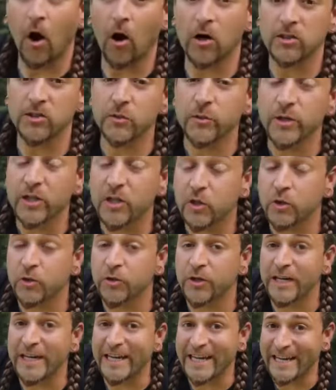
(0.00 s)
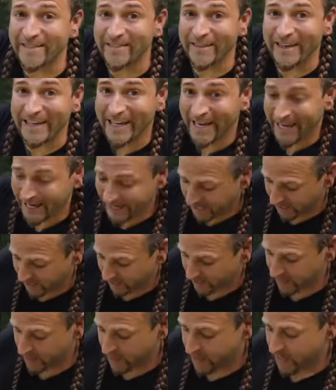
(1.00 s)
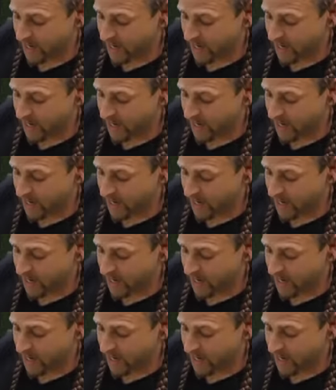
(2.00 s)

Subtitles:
Also included in the can